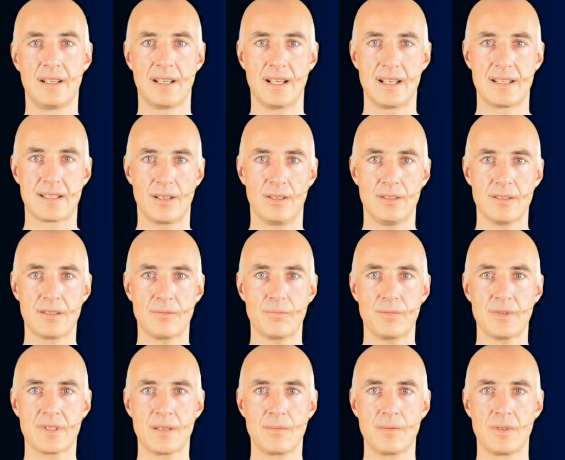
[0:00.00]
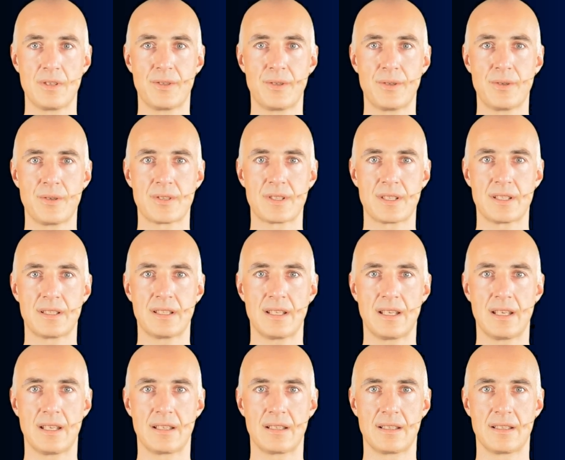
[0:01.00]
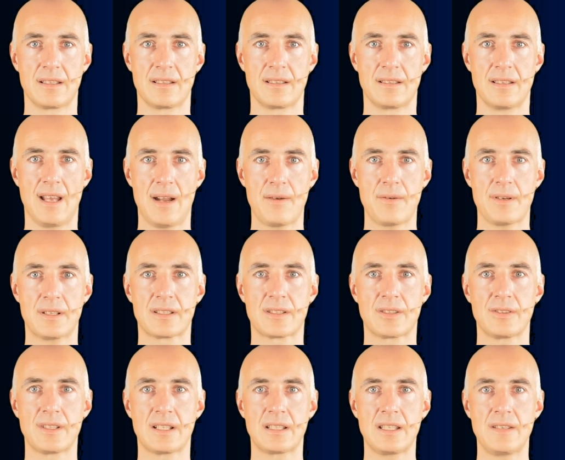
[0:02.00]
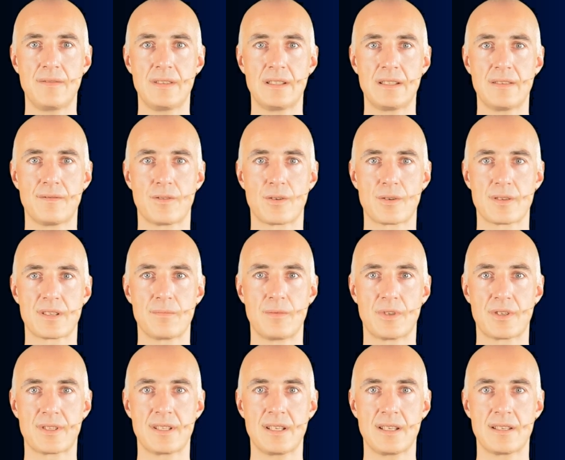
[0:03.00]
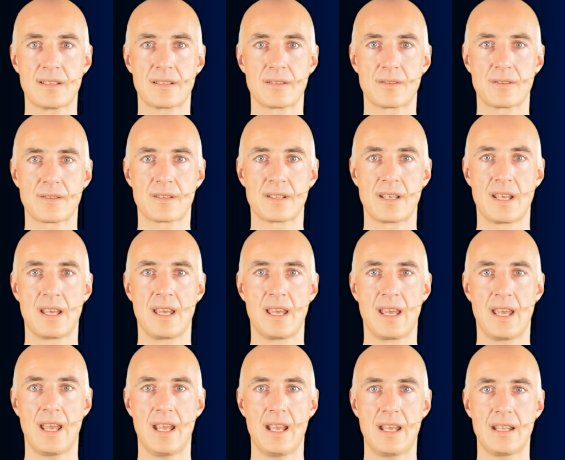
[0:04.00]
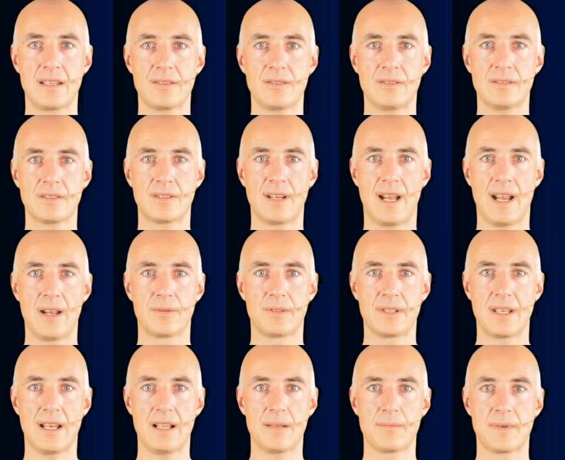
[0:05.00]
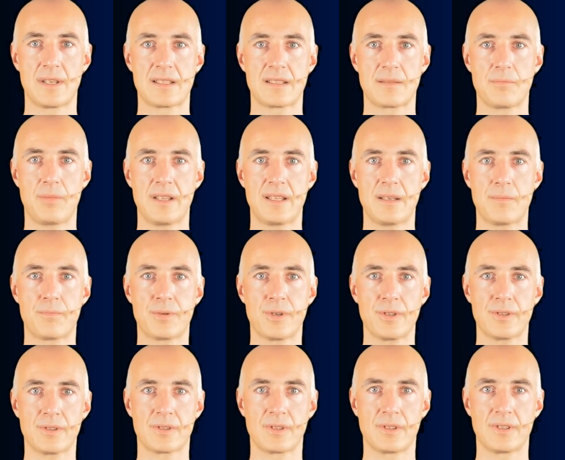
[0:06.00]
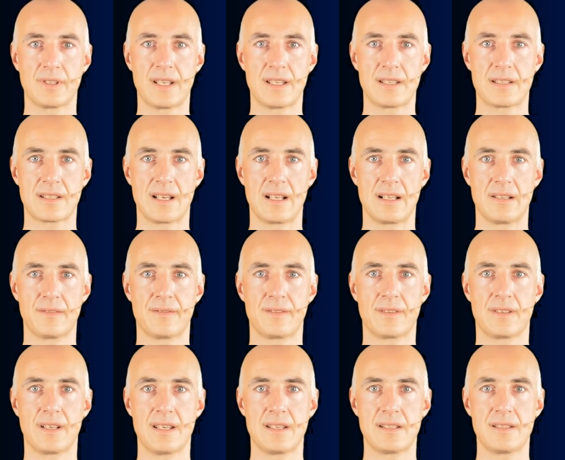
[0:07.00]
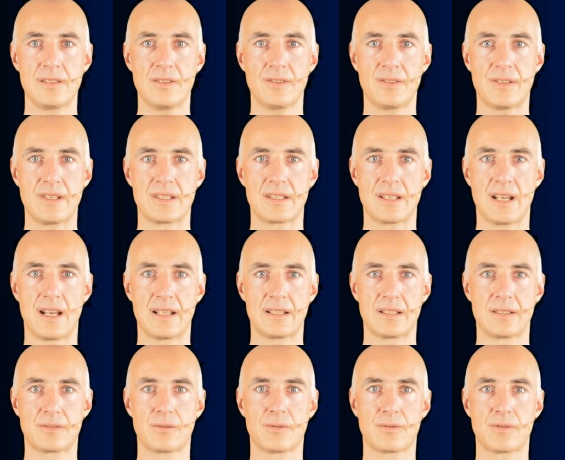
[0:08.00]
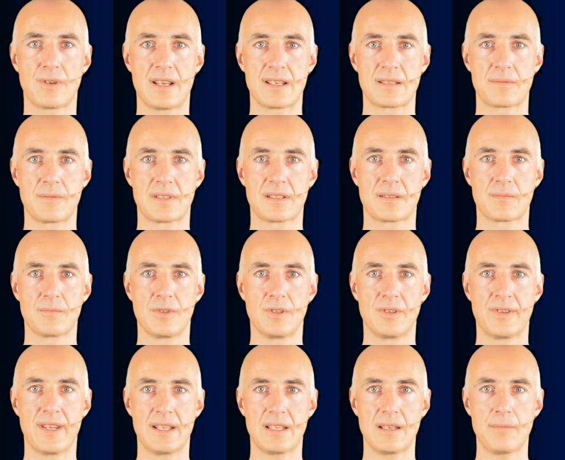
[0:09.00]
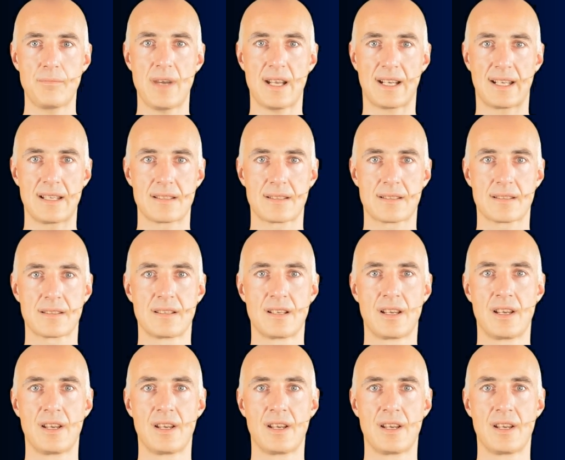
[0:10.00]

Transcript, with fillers: It's also possible to use it in direct connectivity for smart sensors and other IoT elements, but the protocol itself is not designed to transmit small data packets.